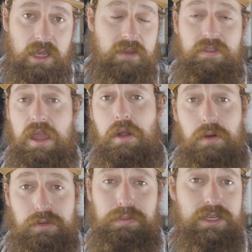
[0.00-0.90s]
if the
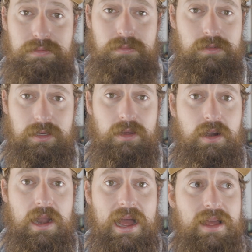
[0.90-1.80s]
arrow placement was good
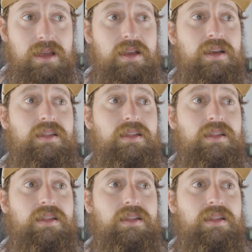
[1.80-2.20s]
or not.